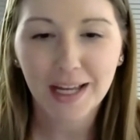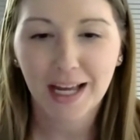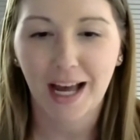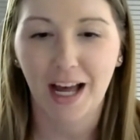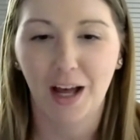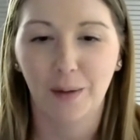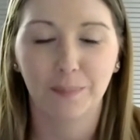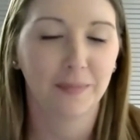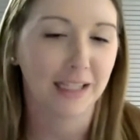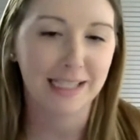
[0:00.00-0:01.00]

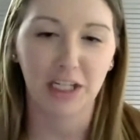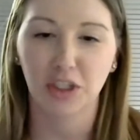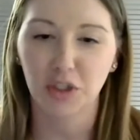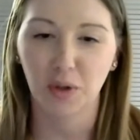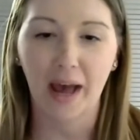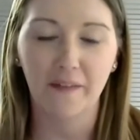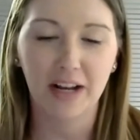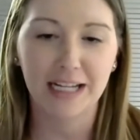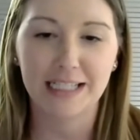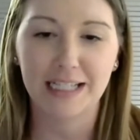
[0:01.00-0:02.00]
Let's say, so you have an
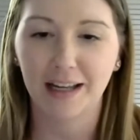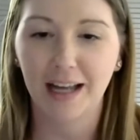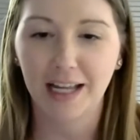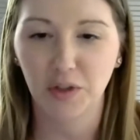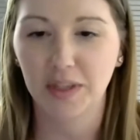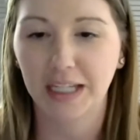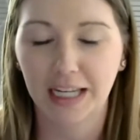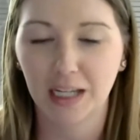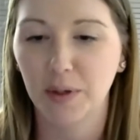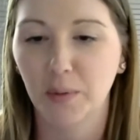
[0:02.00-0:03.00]
idea and you think it
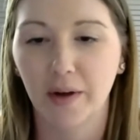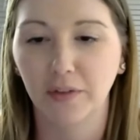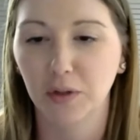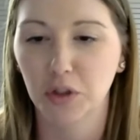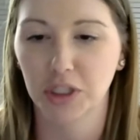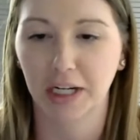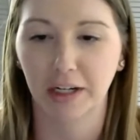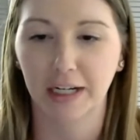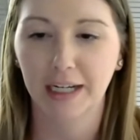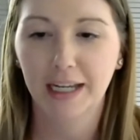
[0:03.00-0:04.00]
can be
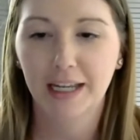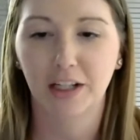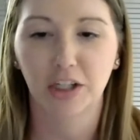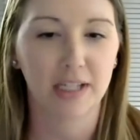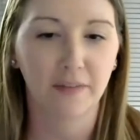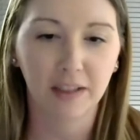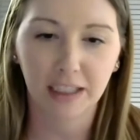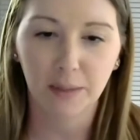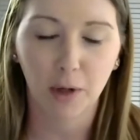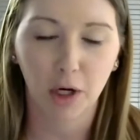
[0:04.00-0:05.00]
revolutionary. There's definitely
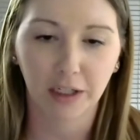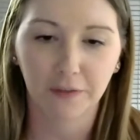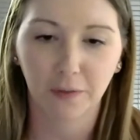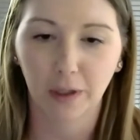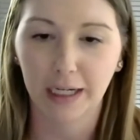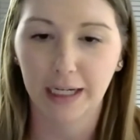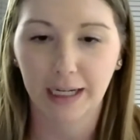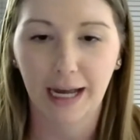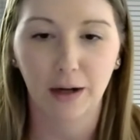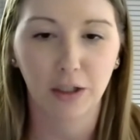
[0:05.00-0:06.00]
a market for it.
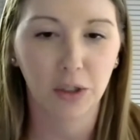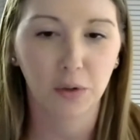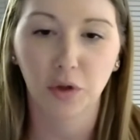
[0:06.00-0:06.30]
How do you